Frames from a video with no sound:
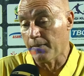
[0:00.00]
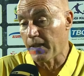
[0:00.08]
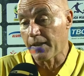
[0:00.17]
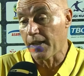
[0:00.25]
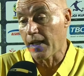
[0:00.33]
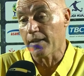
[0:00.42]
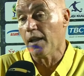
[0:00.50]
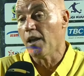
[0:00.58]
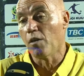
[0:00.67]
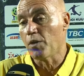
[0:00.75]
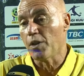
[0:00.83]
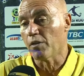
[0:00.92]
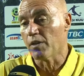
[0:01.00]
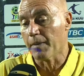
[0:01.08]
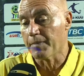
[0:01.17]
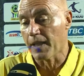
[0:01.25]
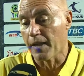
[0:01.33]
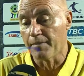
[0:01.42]
like that. We don't have
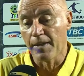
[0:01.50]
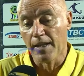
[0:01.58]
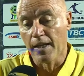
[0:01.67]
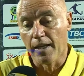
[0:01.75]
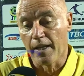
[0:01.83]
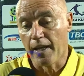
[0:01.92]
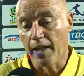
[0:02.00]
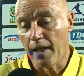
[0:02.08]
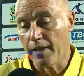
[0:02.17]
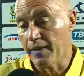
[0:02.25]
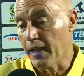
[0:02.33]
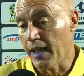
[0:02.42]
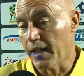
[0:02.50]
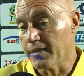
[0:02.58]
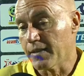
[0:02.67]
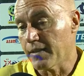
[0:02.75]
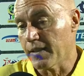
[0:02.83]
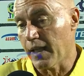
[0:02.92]
time.
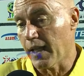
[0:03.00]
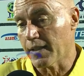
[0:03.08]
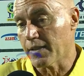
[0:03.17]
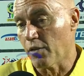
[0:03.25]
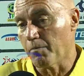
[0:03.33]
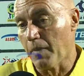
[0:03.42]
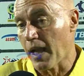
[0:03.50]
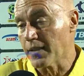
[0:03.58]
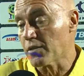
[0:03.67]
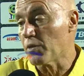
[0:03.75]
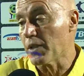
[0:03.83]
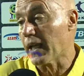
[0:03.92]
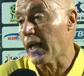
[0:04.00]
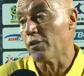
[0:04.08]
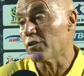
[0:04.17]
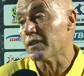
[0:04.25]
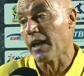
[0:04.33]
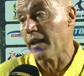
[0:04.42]
The last months, we cannot
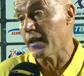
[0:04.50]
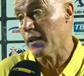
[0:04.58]
training.